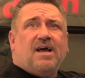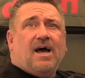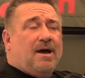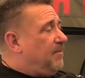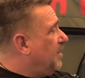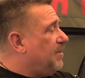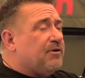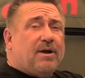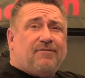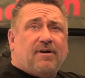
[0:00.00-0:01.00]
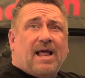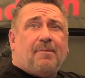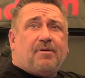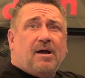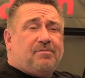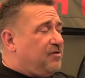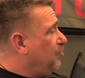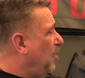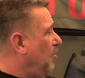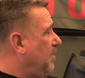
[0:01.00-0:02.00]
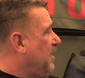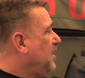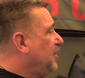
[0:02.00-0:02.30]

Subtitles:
It can be great for laptops as well, but